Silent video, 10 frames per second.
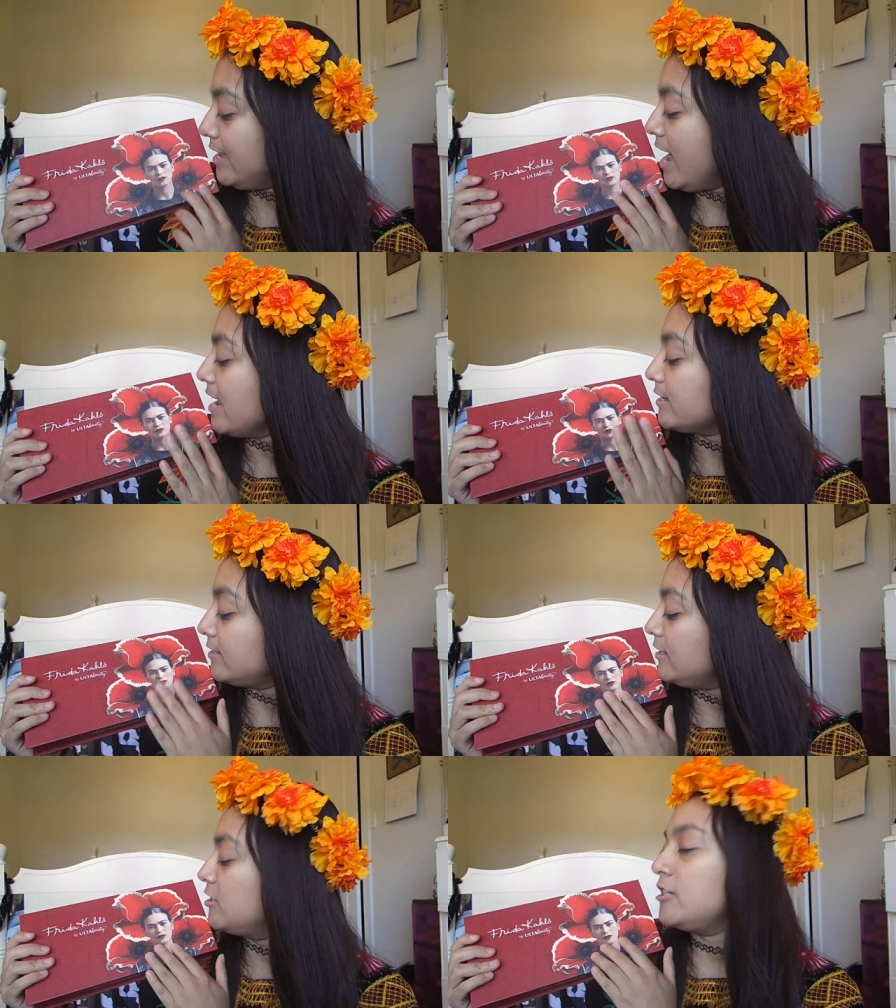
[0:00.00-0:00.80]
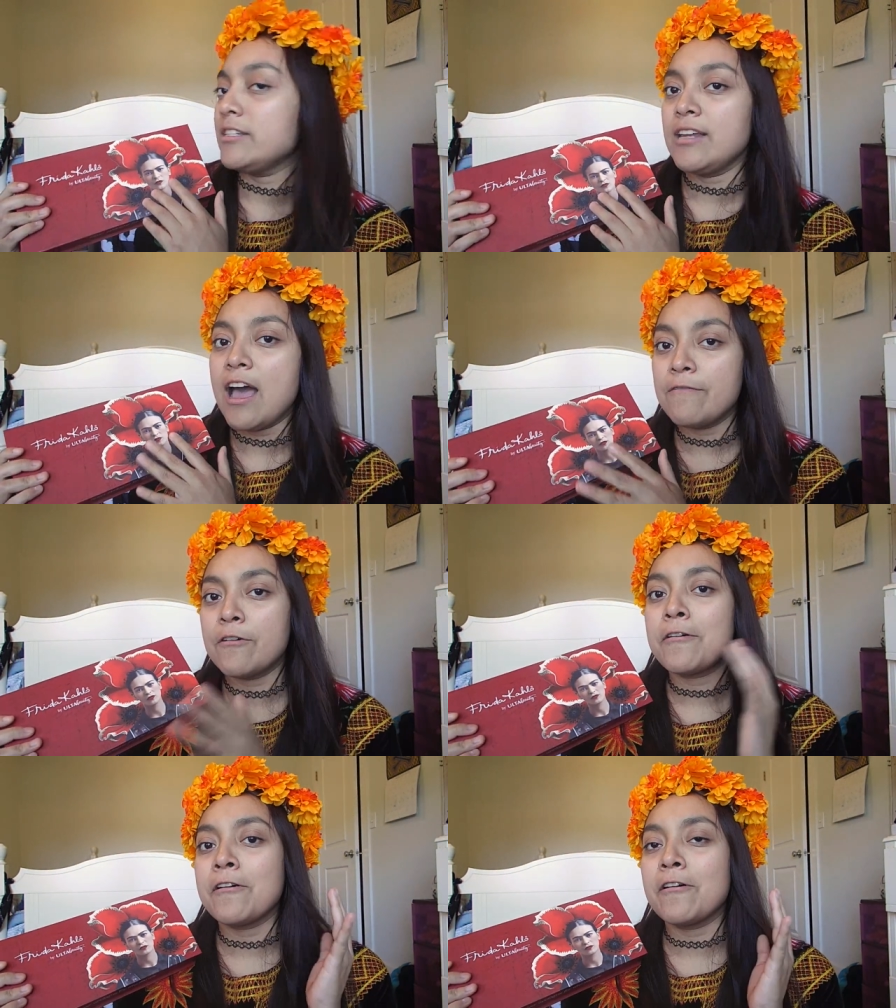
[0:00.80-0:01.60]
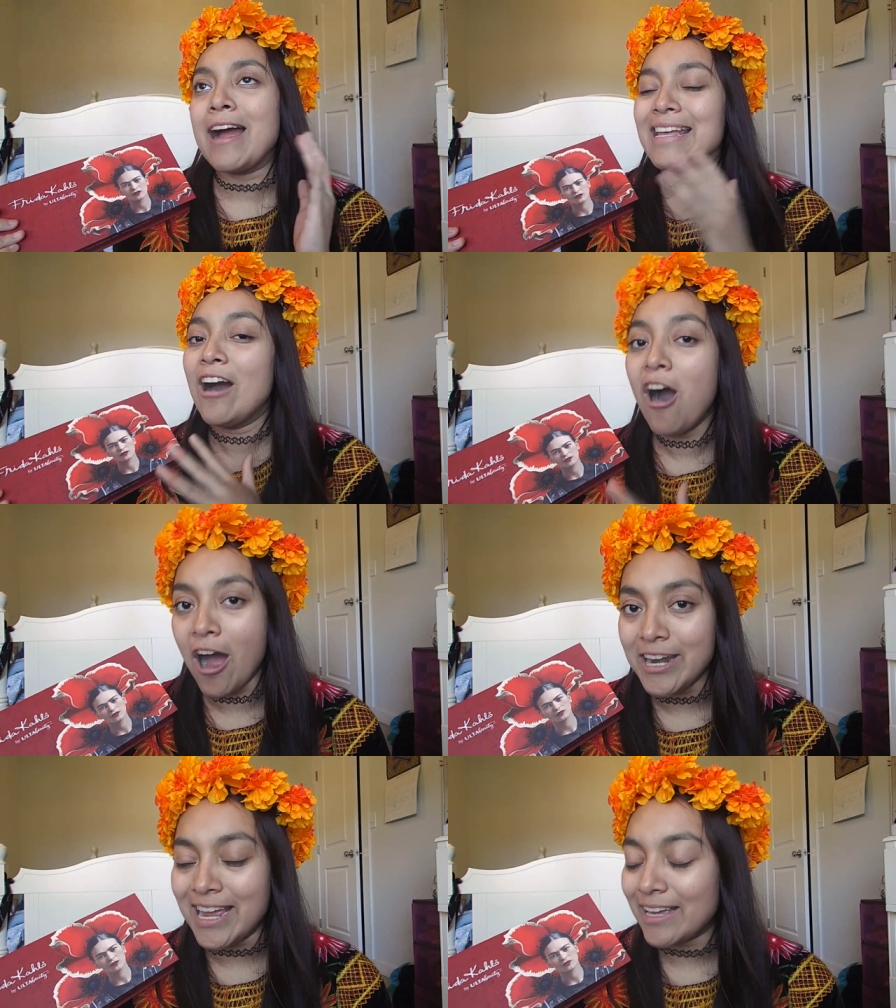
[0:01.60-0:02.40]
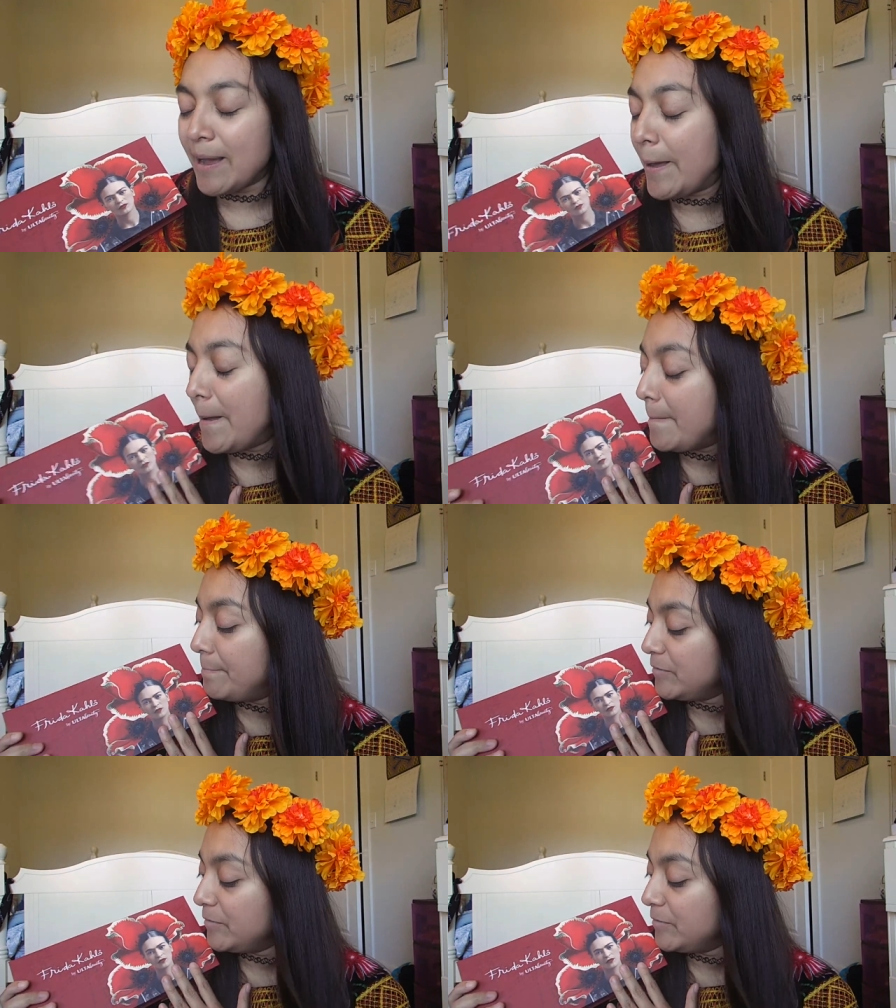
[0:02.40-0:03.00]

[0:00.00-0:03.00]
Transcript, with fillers: yeah, I can see she doesn't have her, her iconic um,